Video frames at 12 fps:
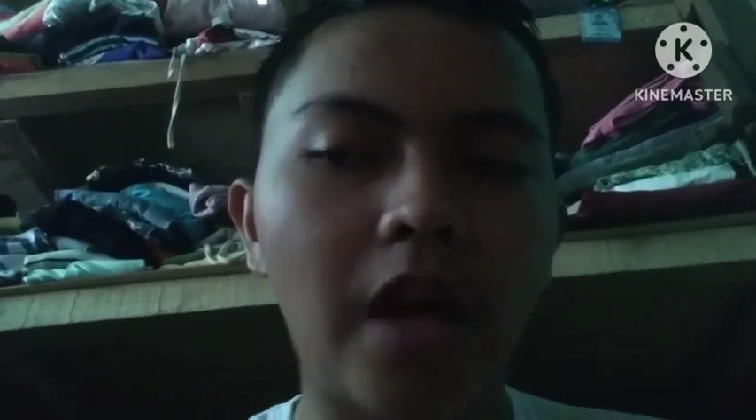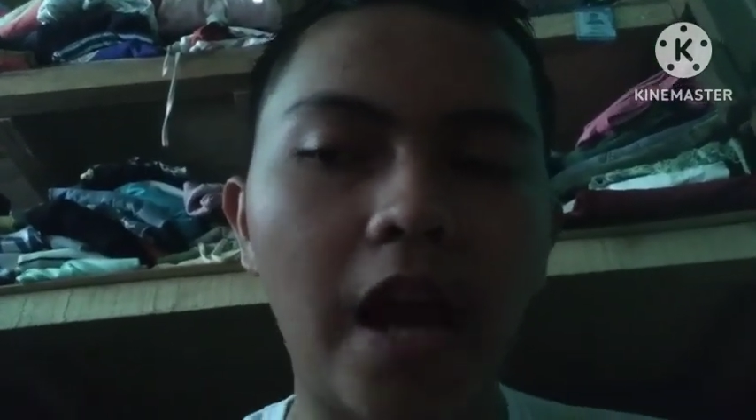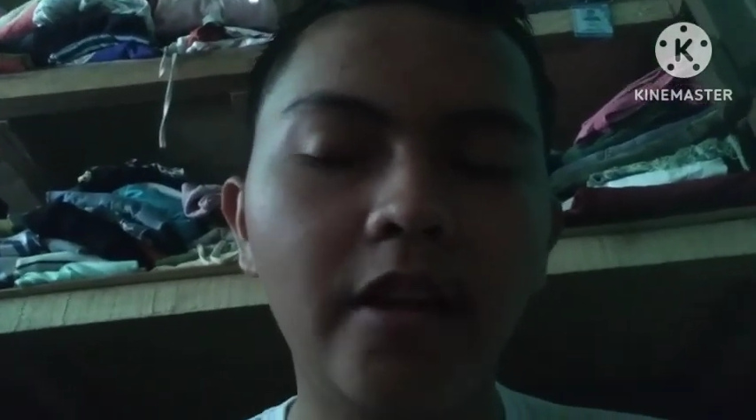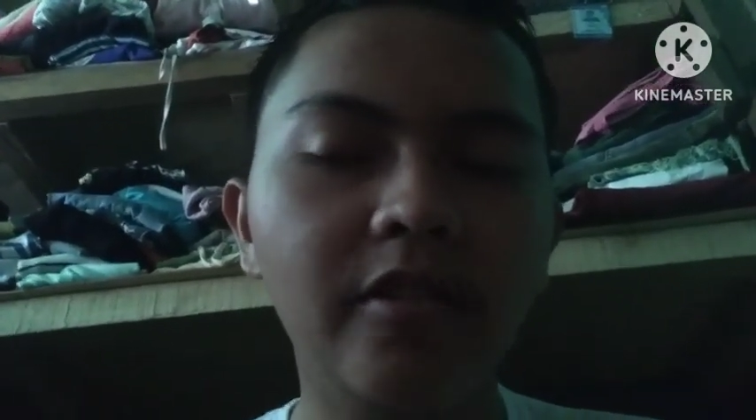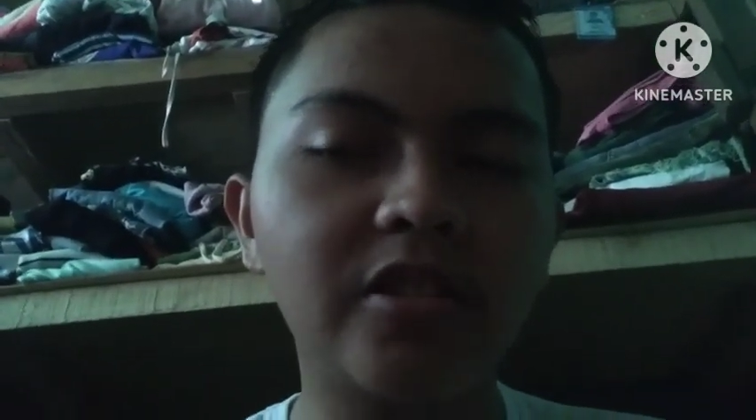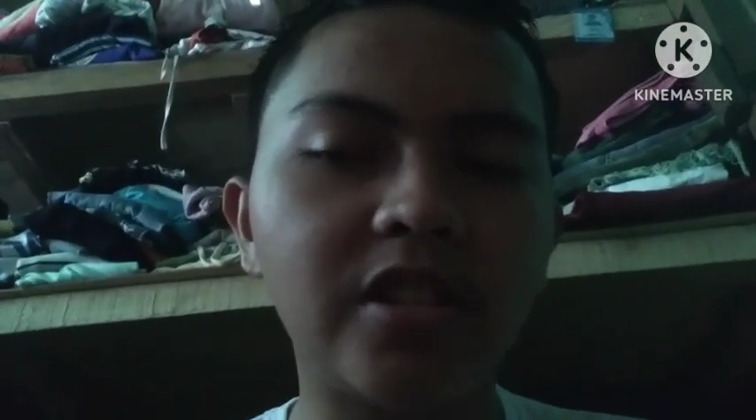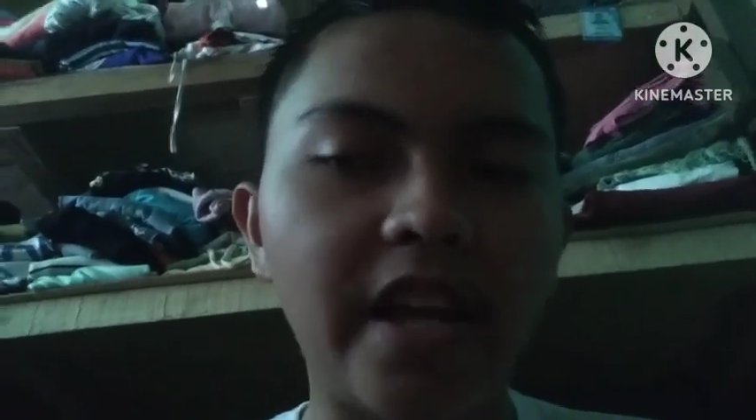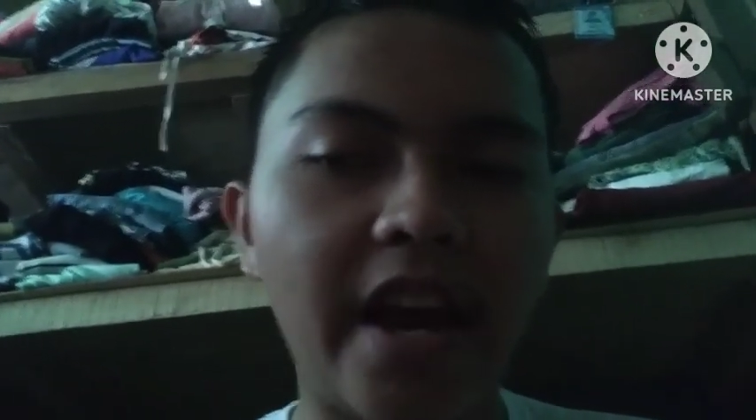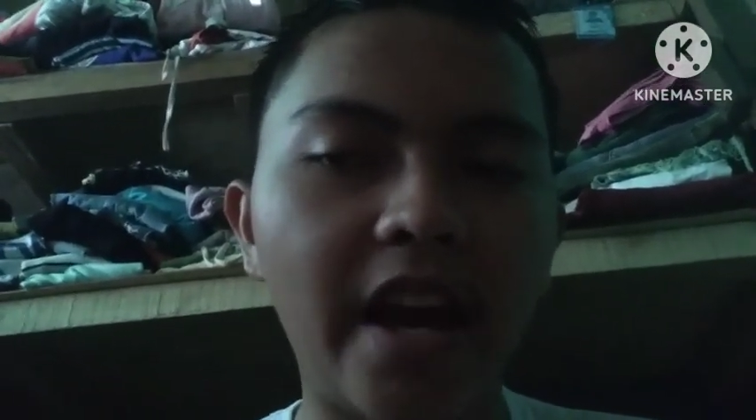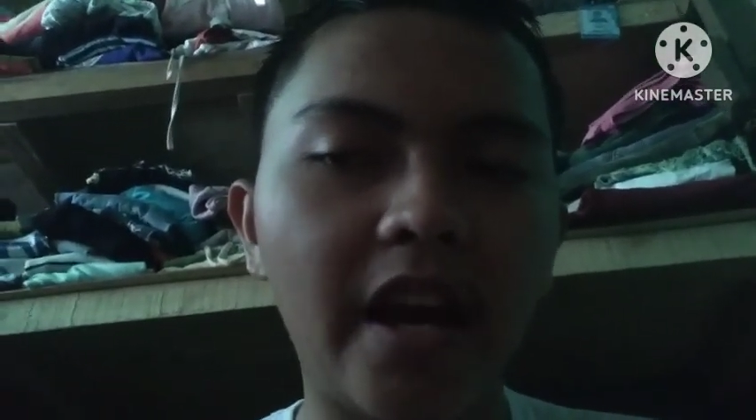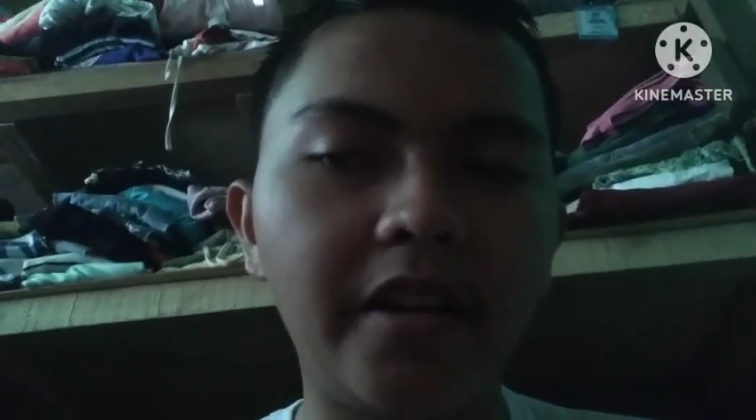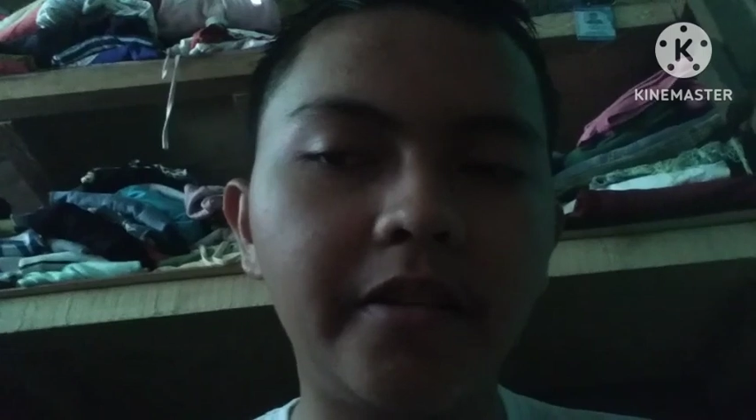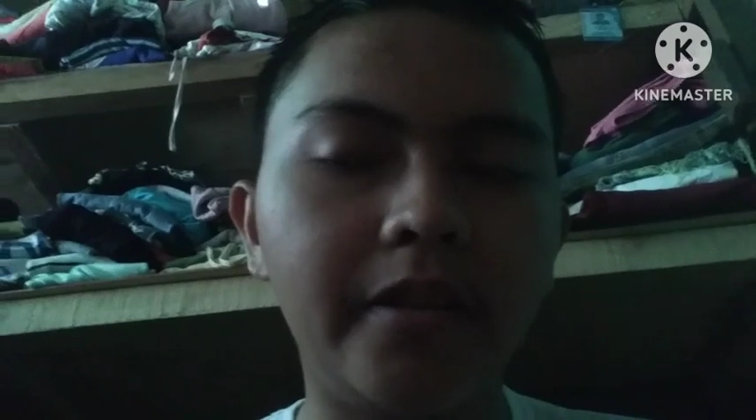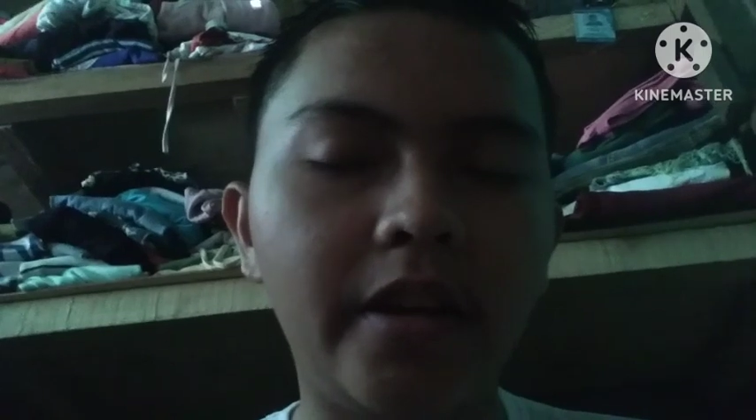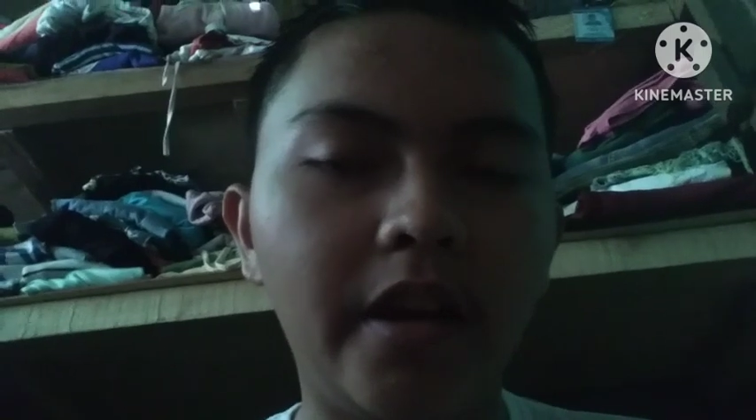I look sad